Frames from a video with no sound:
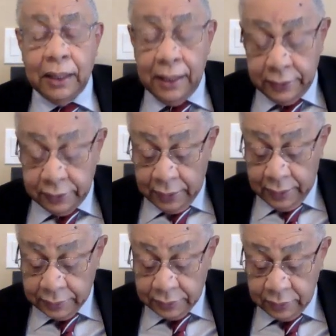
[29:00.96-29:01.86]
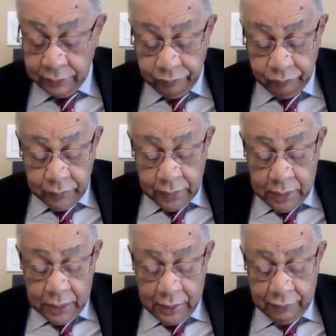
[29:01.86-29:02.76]
intellect
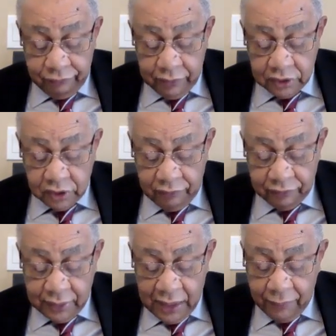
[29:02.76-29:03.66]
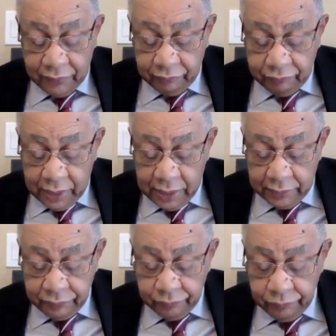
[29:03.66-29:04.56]
and philosophical habit of mind.
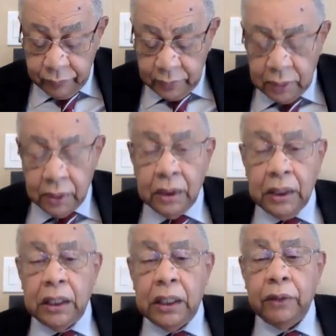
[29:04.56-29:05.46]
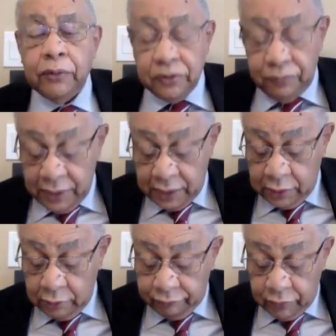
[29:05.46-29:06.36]
He was
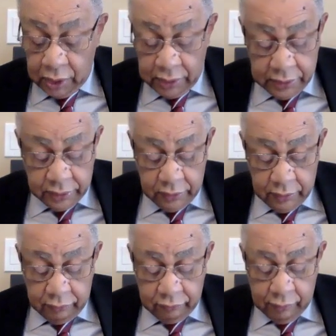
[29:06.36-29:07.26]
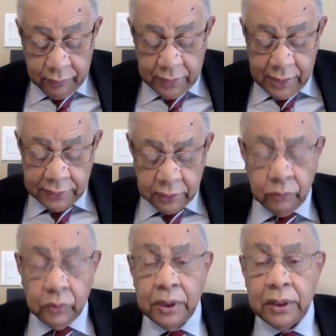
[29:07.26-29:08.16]
speaking of knowledge from the
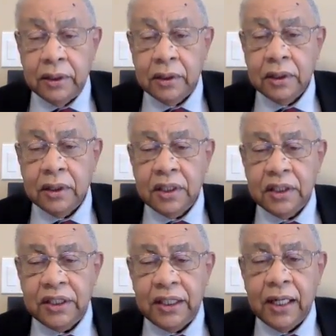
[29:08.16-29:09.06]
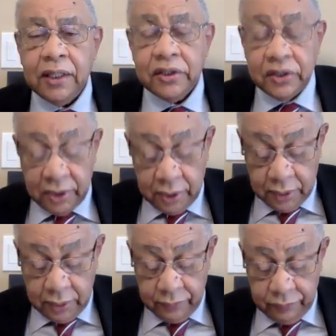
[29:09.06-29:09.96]
Latin word scientia,